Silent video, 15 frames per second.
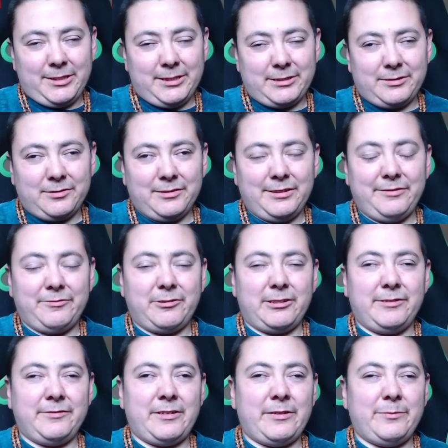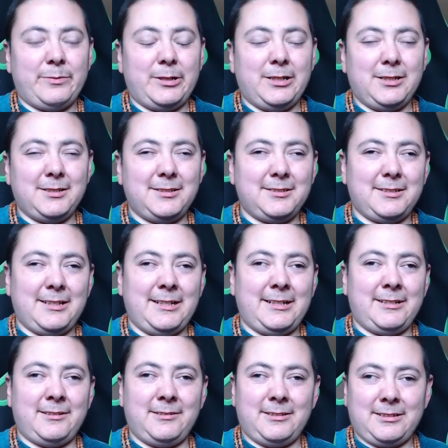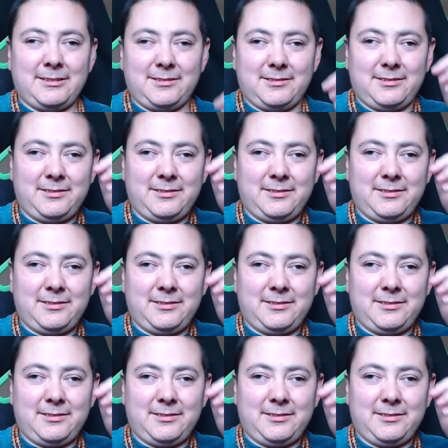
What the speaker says: it's only $45 and it's